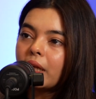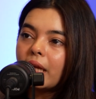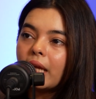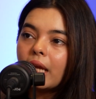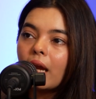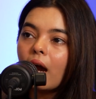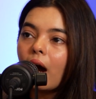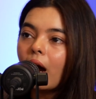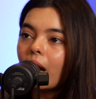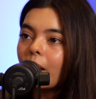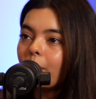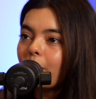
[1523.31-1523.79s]

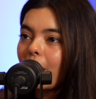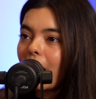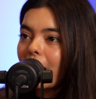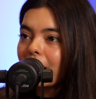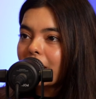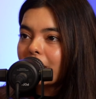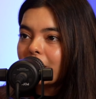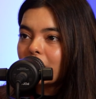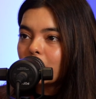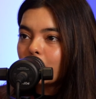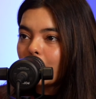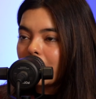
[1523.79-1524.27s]
AI
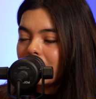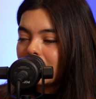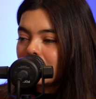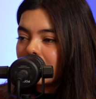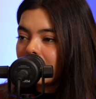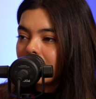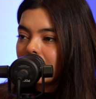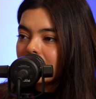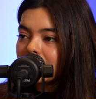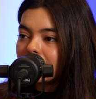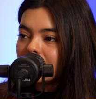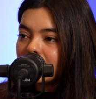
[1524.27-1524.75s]
back in
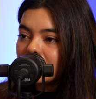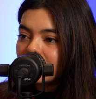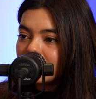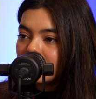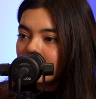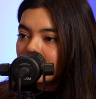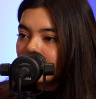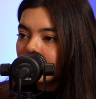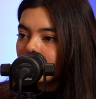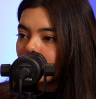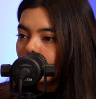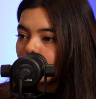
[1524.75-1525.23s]

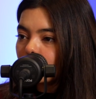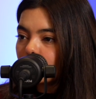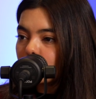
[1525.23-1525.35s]
2018,